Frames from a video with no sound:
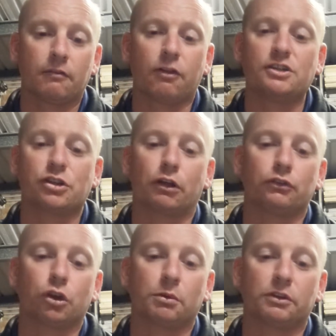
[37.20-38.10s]
freestyle
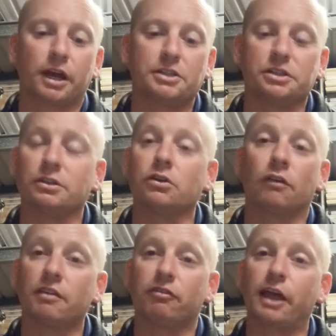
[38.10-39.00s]
interpretation
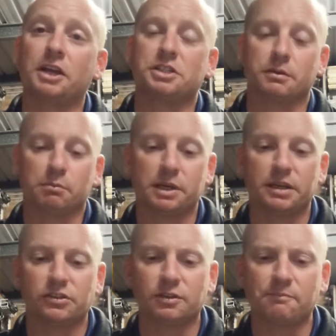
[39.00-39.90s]
of their flagship
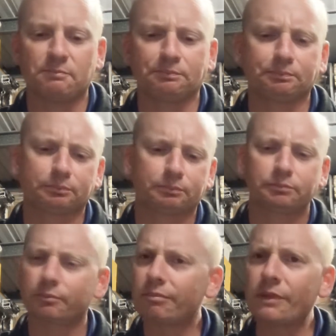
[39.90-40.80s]
beers.
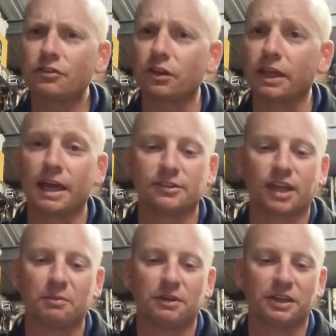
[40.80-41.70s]
So the can
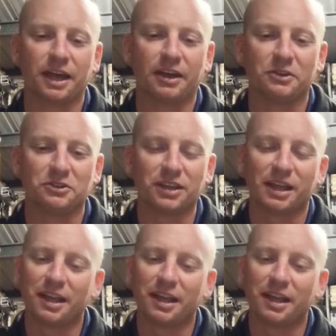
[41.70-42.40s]
statement goes: